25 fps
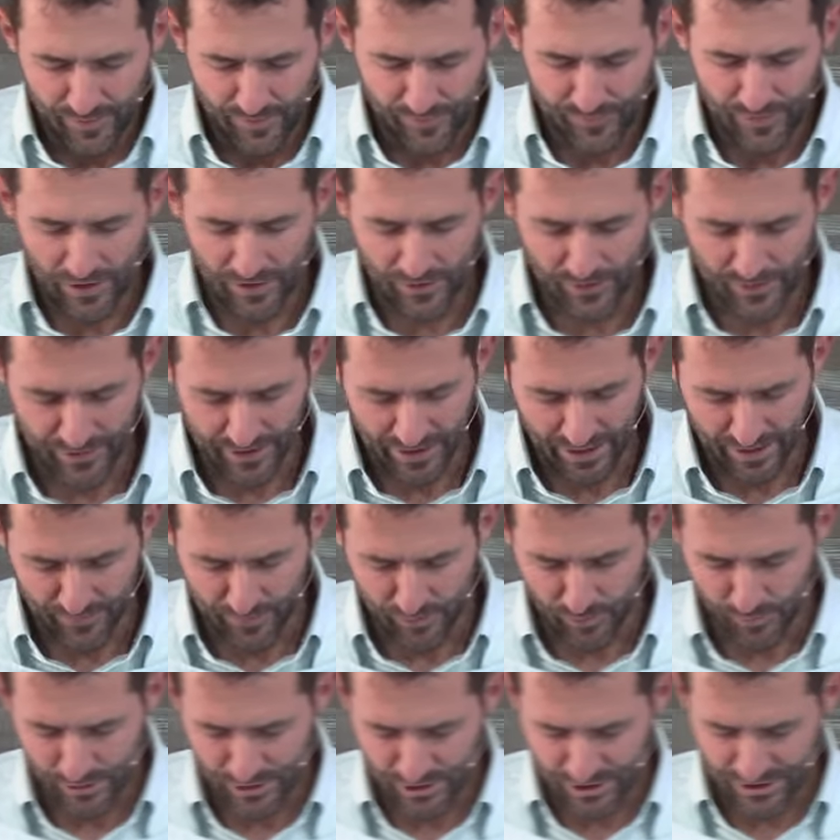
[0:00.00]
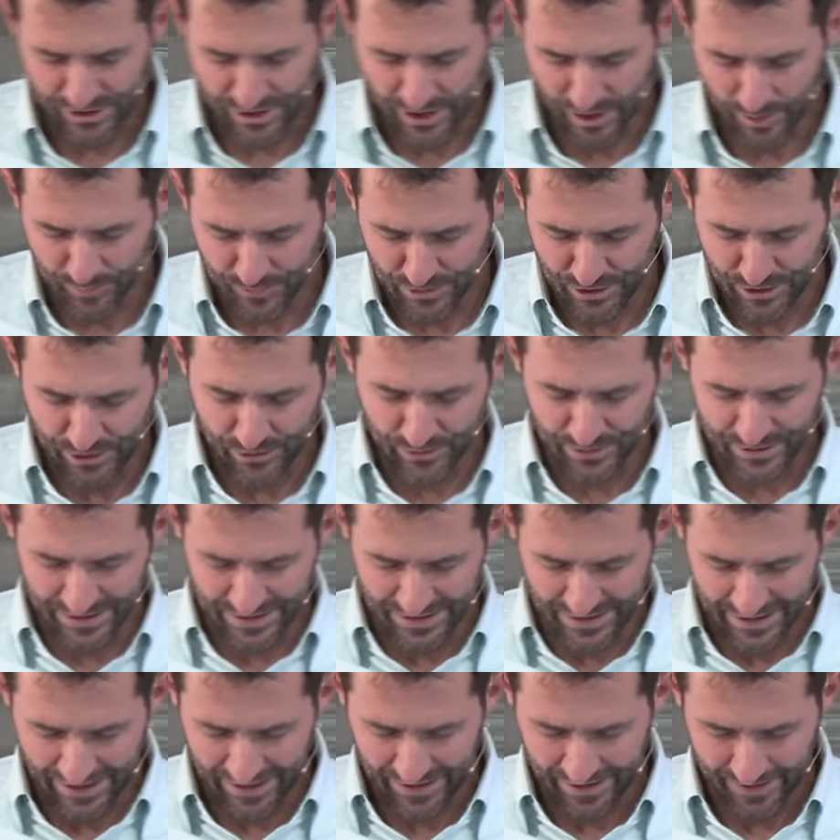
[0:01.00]
Father in heaven, we just come to you
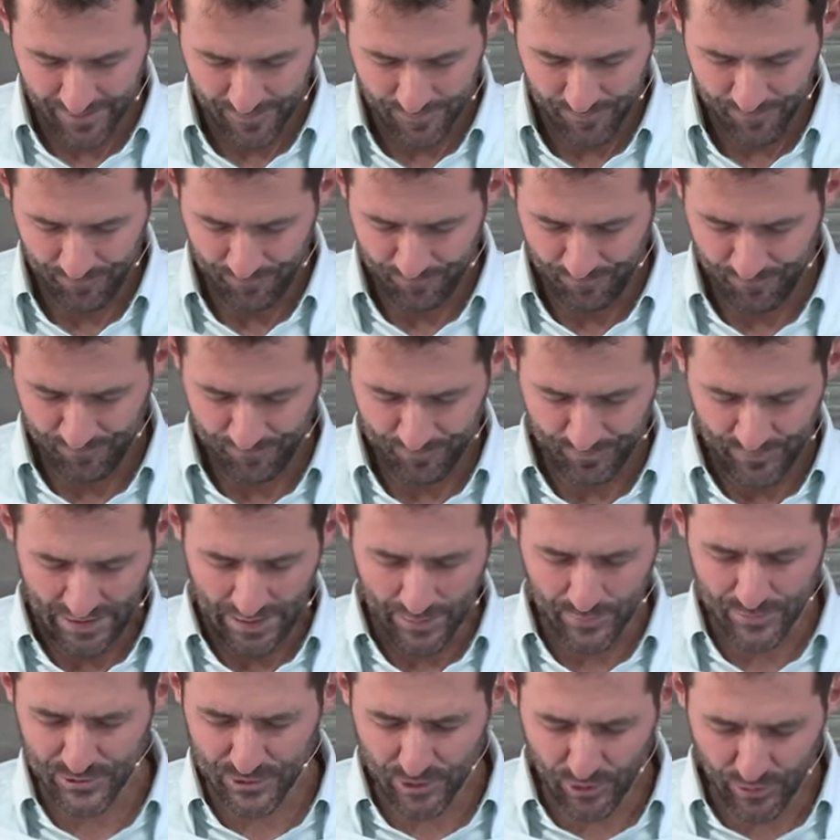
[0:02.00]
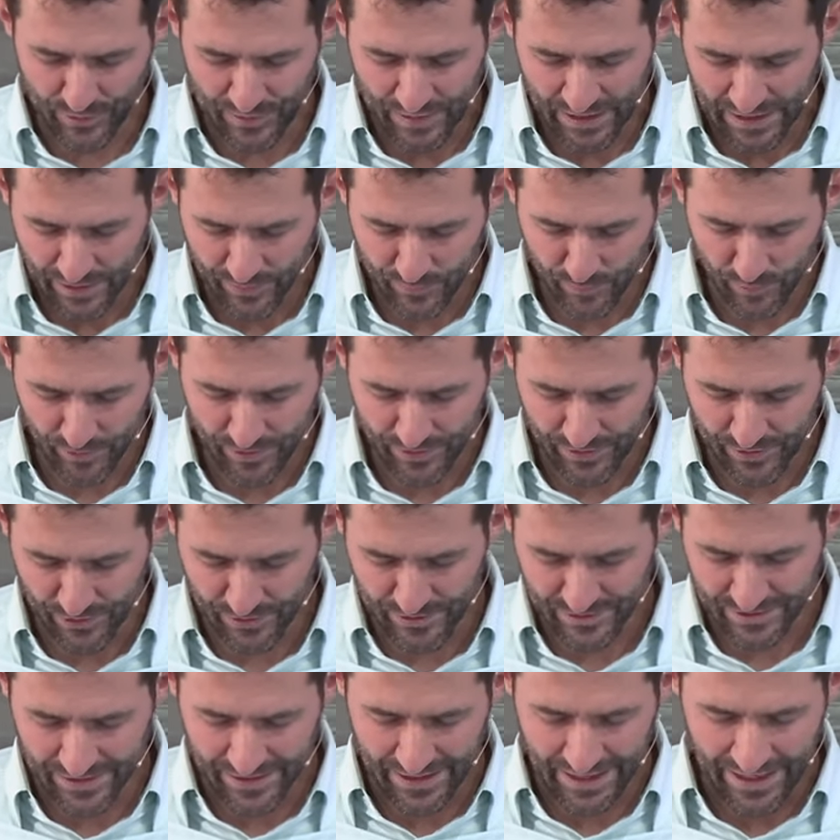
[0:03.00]
today, and I'm so thankful that
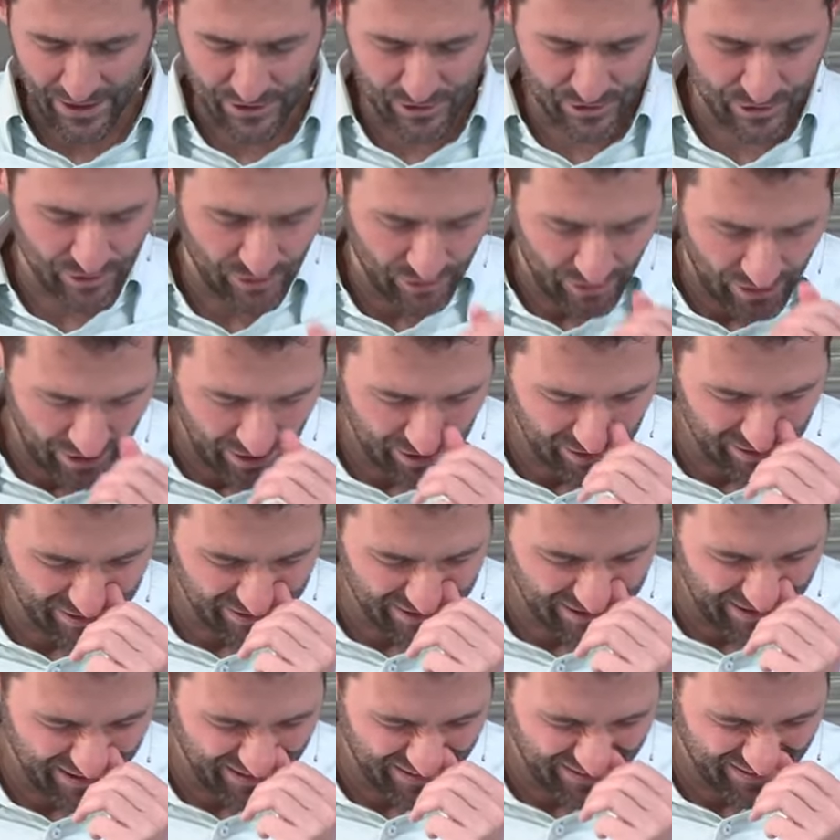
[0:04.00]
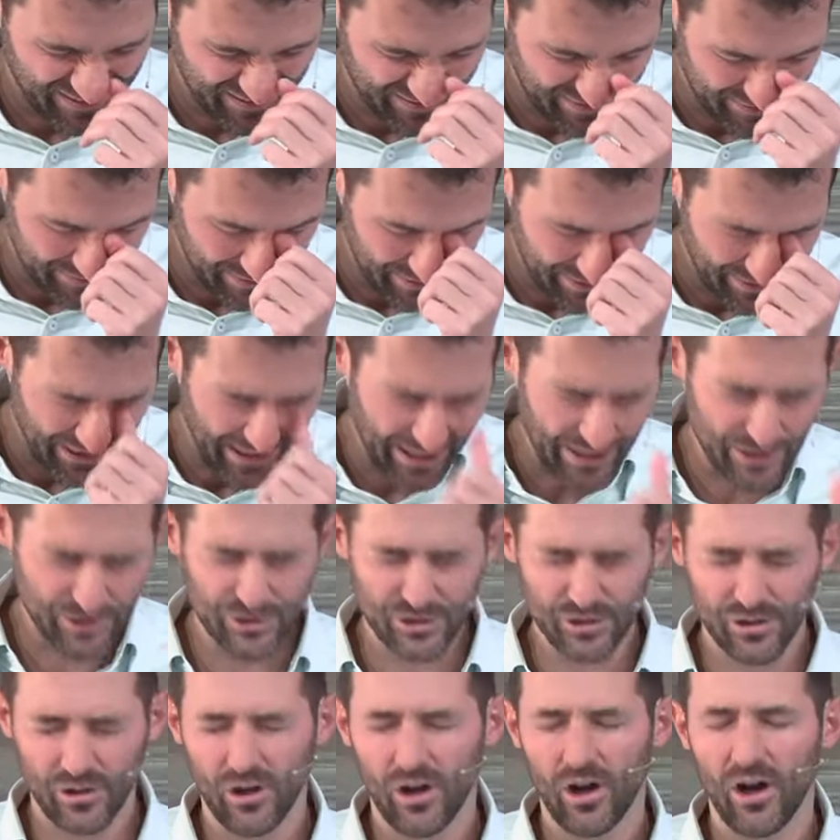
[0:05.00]
there's a national holiday, a
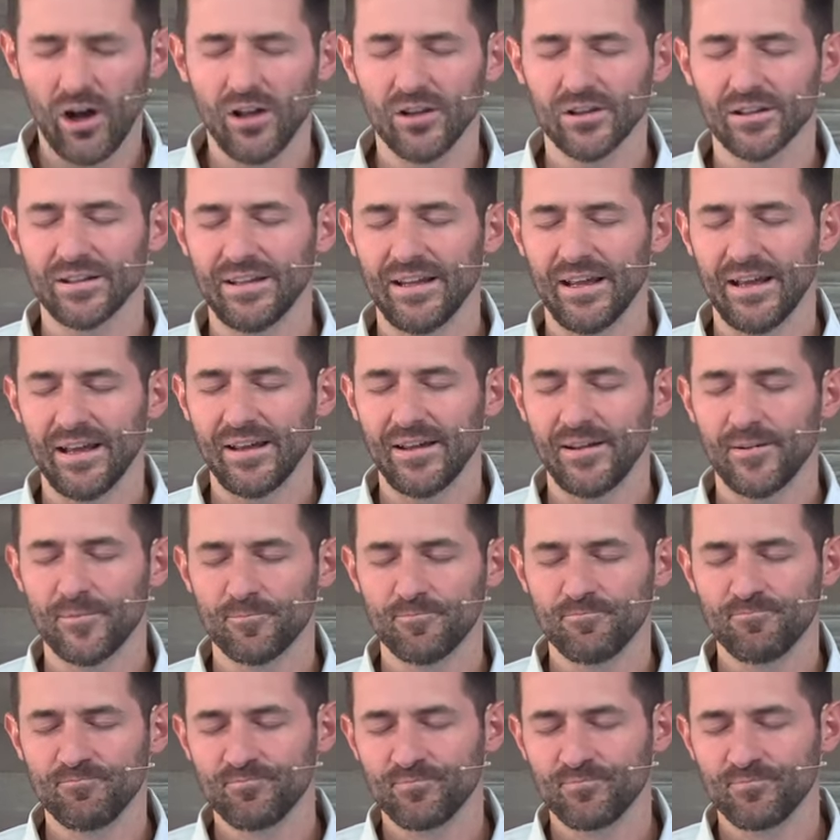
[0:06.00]
national holiday